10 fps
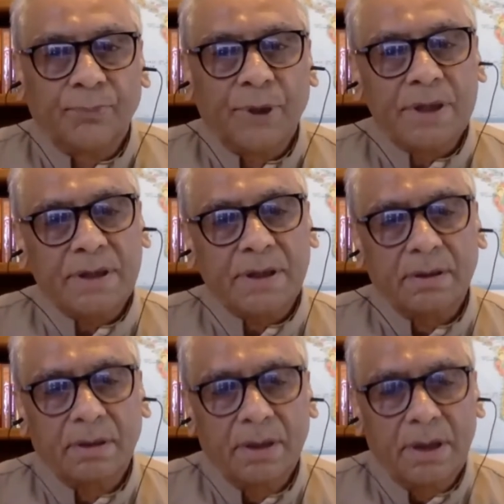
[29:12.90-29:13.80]
First,
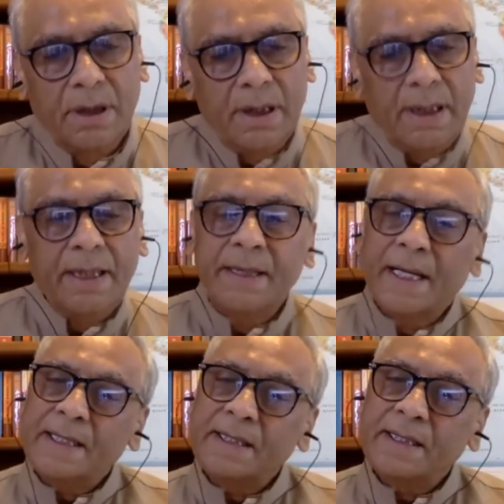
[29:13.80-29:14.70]
he
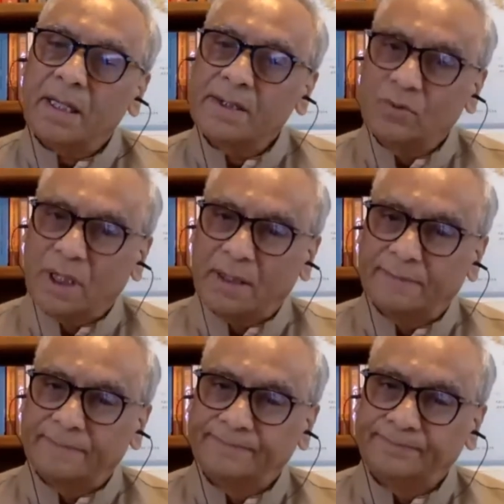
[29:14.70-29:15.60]
tells Arjuna
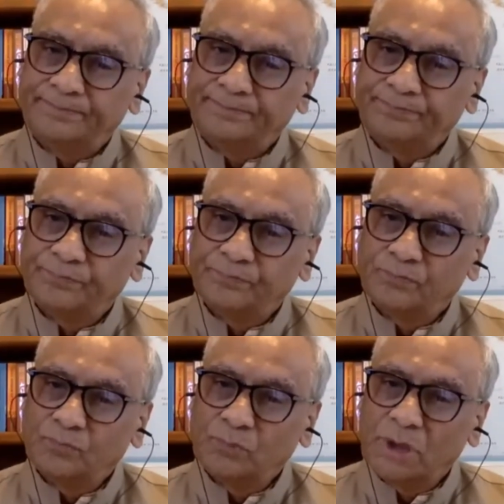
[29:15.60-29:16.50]

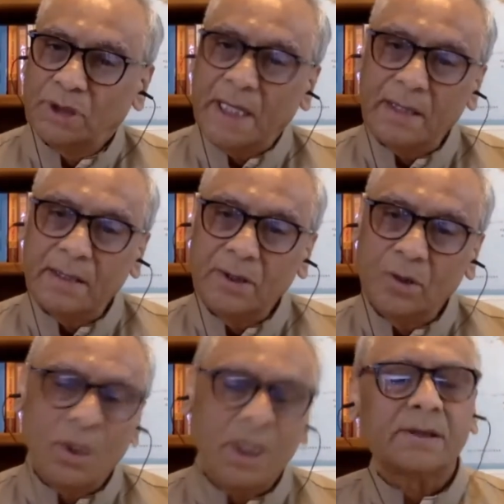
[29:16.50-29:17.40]
that
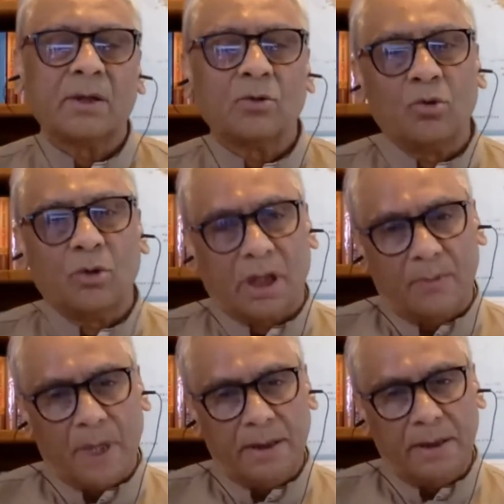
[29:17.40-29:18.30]
yoga kuru
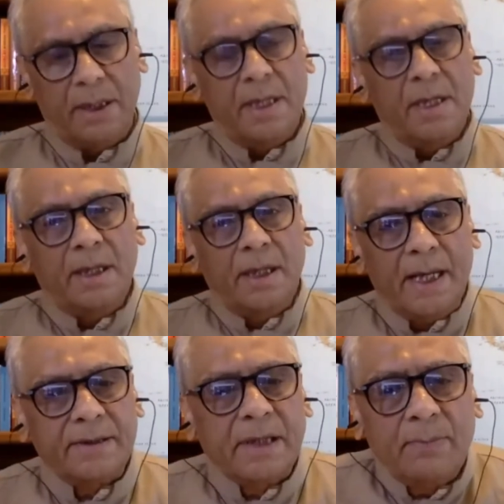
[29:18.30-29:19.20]
karmani,
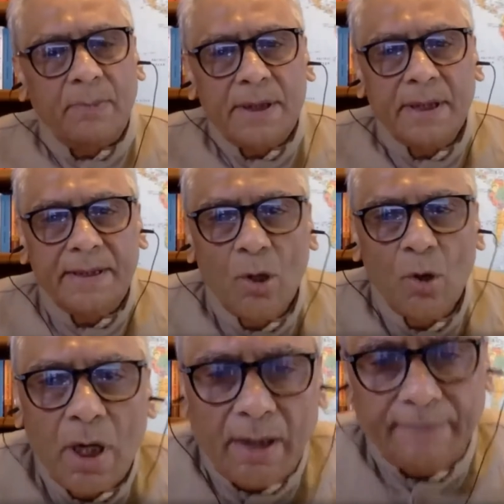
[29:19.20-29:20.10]
establish in
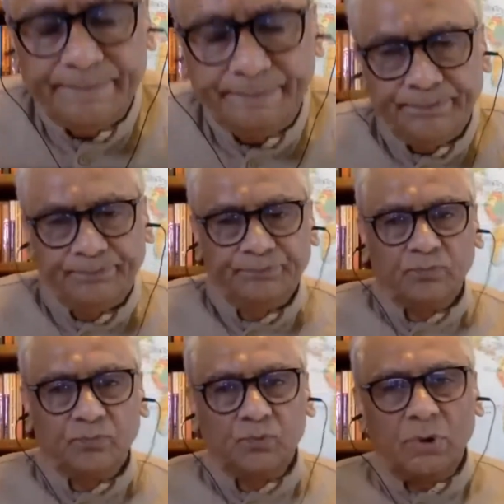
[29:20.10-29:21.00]
yoga
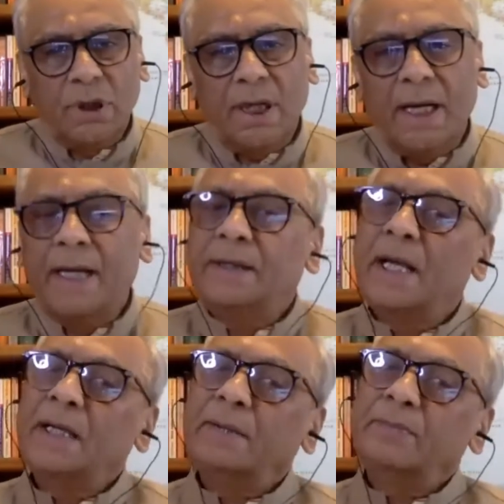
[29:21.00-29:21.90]
and
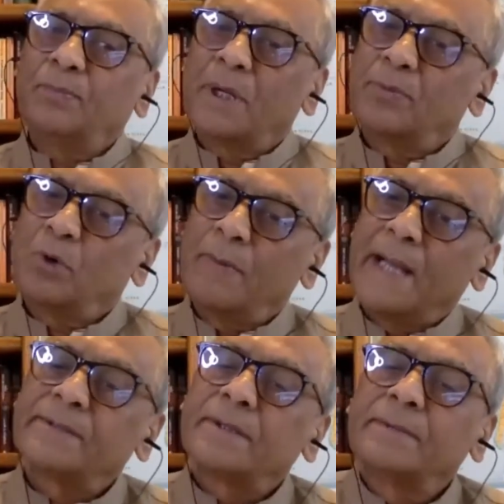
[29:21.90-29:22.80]
then perform
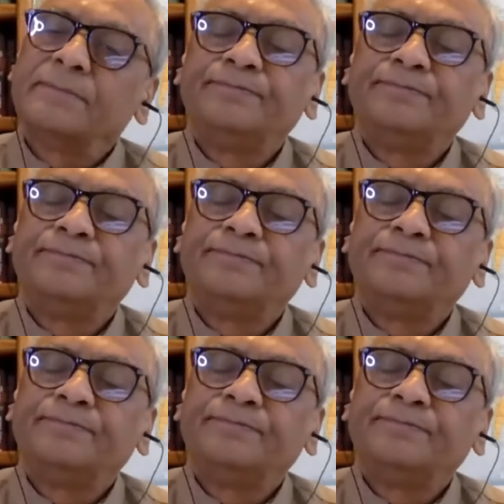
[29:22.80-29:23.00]
action.